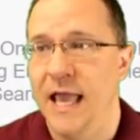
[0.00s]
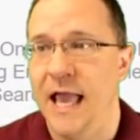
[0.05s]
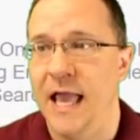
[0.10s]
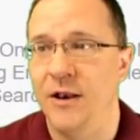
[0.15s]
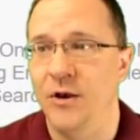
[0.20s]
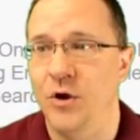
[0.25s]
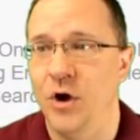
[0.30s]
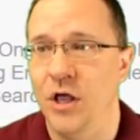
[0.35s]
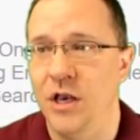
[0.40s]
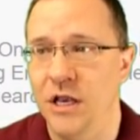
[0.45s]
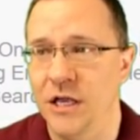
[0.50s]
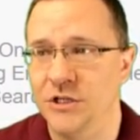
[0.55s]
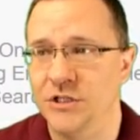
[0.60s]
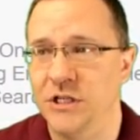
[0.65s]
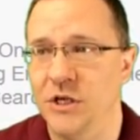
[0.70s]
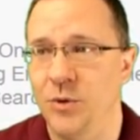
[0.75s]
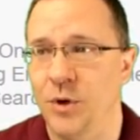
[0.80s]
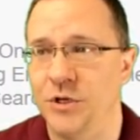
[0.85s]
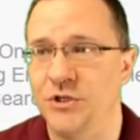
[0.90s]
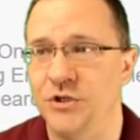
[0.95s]
And
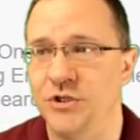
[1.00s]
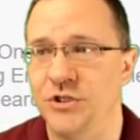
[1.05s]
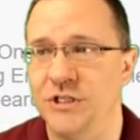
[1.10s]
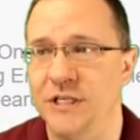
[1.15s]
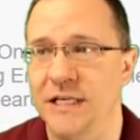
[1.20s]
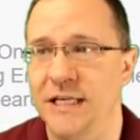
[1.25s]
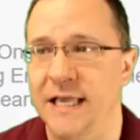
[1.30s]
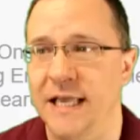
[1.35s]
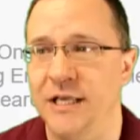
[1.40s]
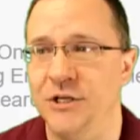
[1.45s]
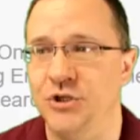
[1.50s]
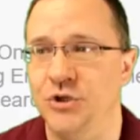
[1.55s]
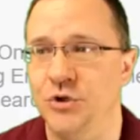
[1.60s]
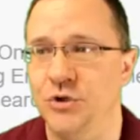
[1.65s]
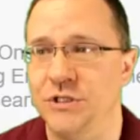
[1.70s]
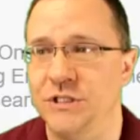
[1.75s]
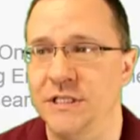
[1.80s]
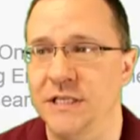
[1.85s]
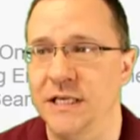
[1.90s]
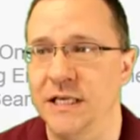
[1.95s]
initially what you see is you
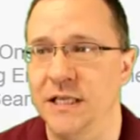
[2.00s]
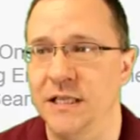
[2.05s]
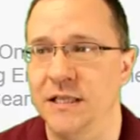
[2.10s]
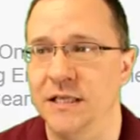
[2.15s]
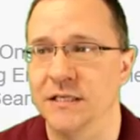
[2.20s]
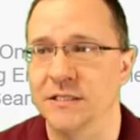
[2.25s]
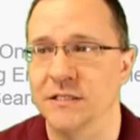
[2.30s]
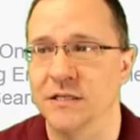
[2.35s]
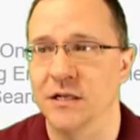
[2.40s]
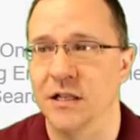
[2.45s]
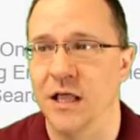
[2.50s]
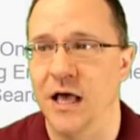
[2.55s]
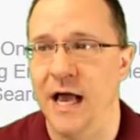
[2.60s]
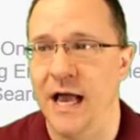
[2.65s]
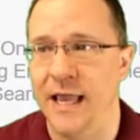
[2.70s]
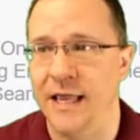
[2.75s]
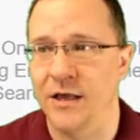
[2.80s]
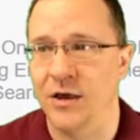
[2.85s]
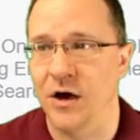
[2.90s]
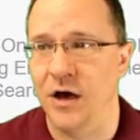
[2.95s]
see this little
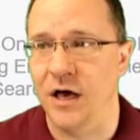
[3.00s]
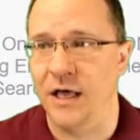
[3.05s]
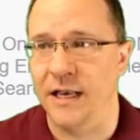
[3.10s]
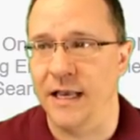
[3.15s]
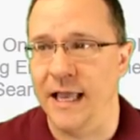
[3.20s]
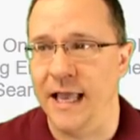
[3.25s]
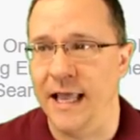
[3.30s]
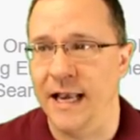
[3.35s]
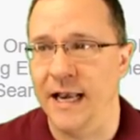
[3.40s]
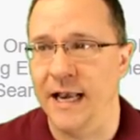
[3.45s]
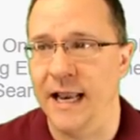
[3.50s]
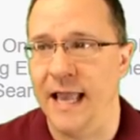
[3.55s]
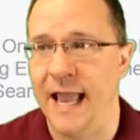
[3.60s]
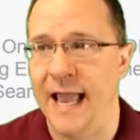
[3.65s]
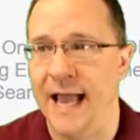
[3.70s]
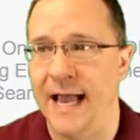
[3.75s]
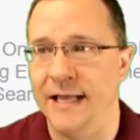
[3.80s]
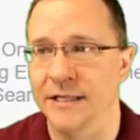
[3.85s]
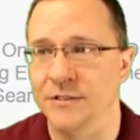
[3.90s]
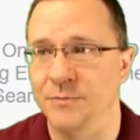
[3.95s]
icon and it
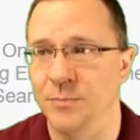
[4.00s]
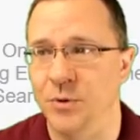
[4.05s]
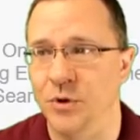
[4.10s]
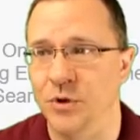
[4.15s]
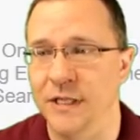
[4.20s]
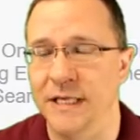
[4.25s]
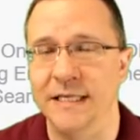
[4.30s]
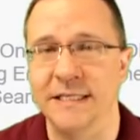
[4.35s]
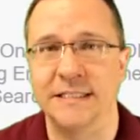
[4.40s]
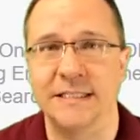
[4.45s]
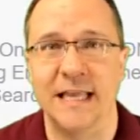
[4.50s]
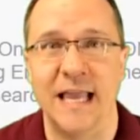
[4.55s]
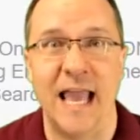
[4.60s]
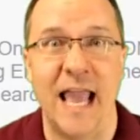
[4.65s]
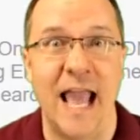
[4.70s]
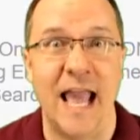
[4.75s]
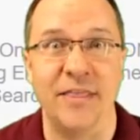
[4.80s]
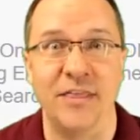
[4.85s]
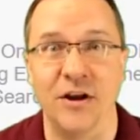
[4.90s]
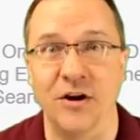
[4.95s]
has police
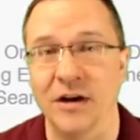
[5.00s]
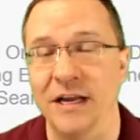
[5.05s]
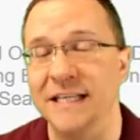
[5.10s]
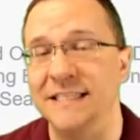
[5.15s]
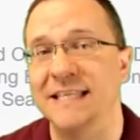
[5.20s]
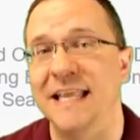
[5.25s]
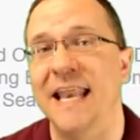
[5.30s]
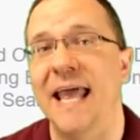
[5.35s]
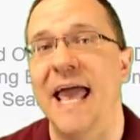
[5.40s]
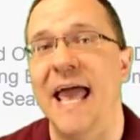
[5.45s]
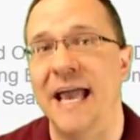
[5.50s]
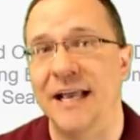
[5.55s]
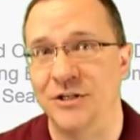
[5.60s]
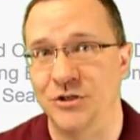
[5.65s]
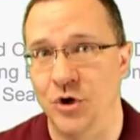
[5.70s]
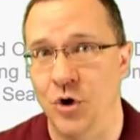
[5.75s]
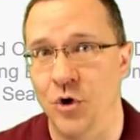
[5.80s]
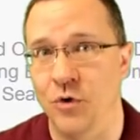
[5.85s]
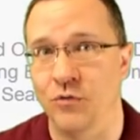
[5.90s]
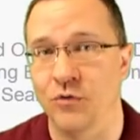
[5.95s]
and there is an
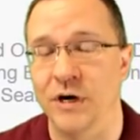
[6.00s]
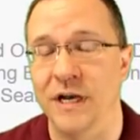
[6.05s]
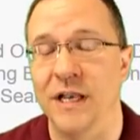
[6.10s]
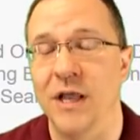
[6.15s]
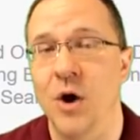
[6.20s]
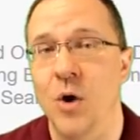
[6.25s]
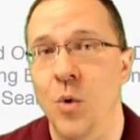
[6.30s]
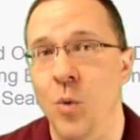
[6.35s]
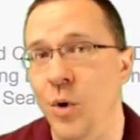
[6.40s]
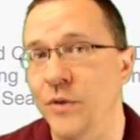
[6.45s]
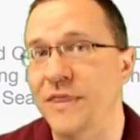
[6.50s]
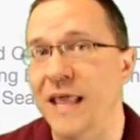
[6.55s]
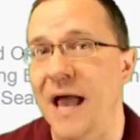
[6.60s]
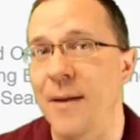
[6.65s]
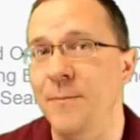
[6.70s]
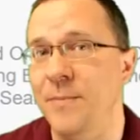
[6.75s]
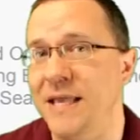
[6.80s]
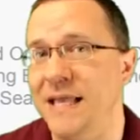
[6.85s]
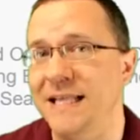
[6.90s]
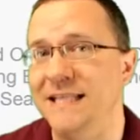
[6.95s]
X over it. What
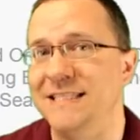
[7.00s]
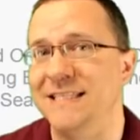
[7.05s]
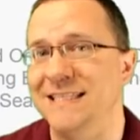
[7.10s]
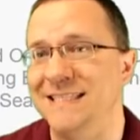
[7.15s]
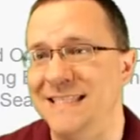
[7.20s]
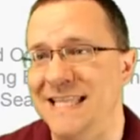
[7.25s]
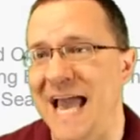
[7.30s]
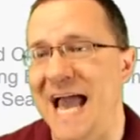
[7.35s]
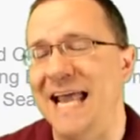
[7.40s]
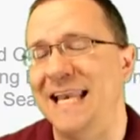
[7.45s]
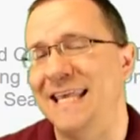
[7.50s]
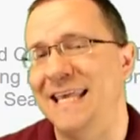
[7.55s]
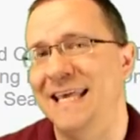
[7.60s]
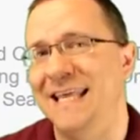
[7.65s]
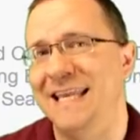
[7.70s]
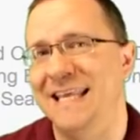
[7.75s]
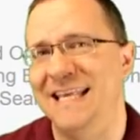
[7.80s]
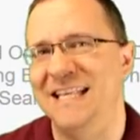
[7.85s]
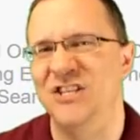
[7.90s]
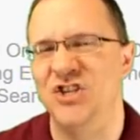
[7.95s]
that means is that
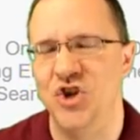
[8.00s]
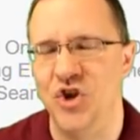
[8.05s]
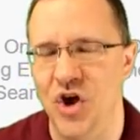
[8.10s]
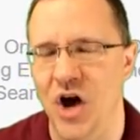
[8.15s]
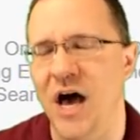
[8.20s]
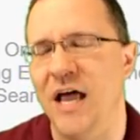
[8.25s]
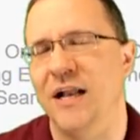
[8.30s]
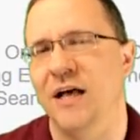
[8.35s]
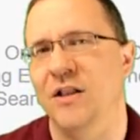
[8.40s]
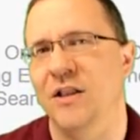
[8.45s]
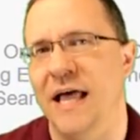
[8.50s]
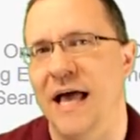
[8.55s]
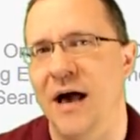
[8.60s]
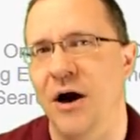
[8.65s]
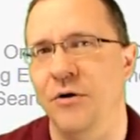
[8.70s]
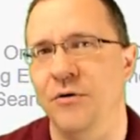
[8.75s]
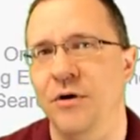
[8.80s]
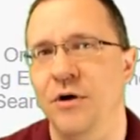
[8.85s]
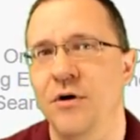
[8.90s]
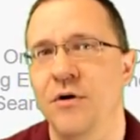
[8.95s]
kit is not
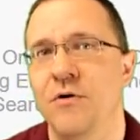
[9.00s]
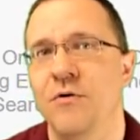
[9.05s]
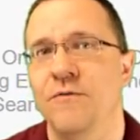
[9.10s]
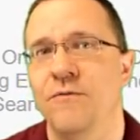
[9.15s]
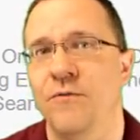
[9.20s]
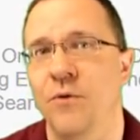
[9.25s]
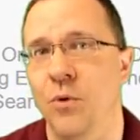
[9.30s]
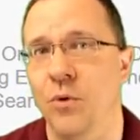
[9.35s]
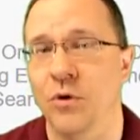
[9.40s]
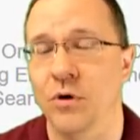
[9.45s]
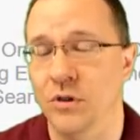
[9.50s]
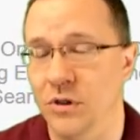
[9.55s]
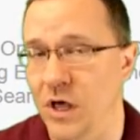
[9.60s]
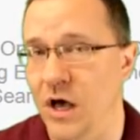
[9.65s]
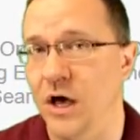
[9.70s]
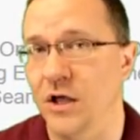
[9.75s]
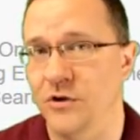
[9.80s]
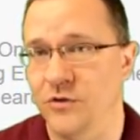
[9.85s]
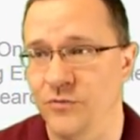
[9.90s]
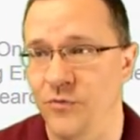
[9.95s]
allowed for
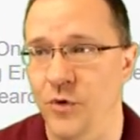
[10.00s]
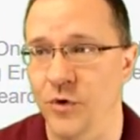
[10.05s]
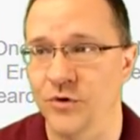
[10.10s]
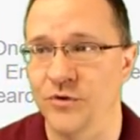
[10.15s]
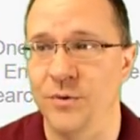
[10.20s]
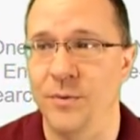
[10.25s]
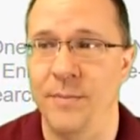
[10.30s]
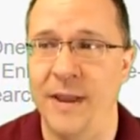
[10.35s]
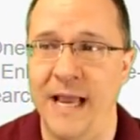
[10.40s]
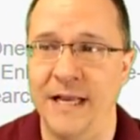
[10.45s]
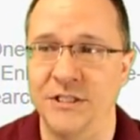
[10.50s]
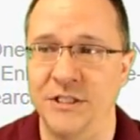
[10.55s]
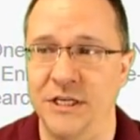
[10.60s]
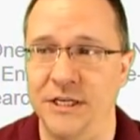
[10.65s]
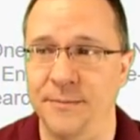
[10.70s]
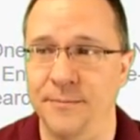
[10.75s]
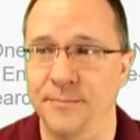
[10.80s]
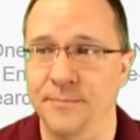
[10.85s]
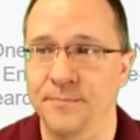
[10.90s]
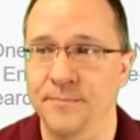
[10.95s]
law enforcement
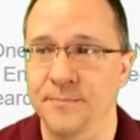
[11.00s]
matching.